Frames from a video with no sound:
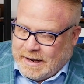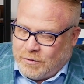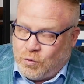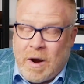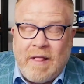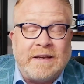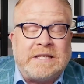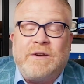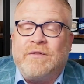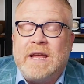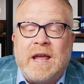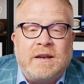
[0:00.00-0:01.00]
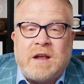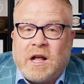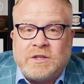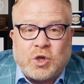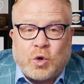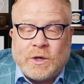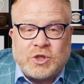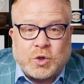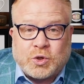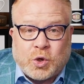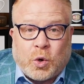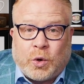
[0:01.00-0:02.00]
Relatively inconsequential
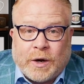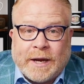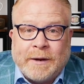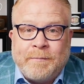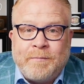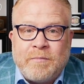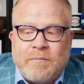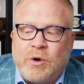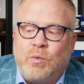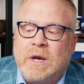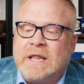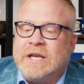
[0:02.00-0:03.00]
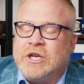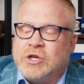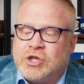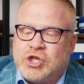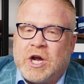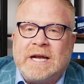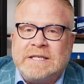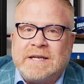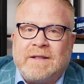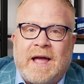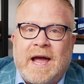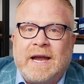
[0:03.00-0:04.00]
story, but it really shines a
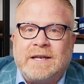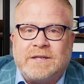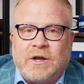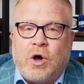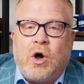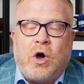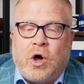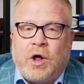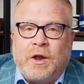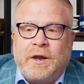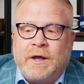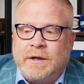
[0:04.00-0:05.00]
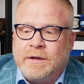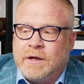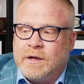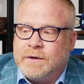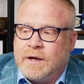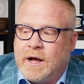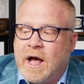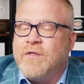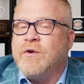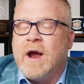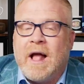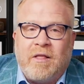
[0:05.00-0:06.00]
light on
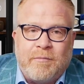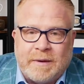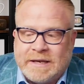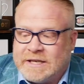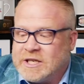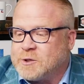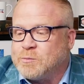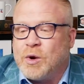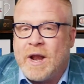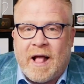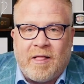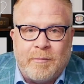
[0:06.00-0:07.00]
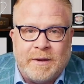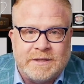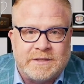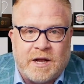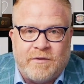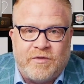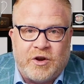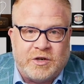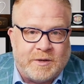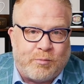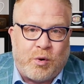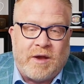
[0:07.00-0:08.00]
other disparate elements of their
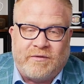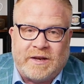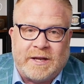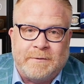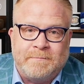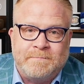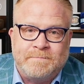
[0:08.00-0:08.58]
depravity.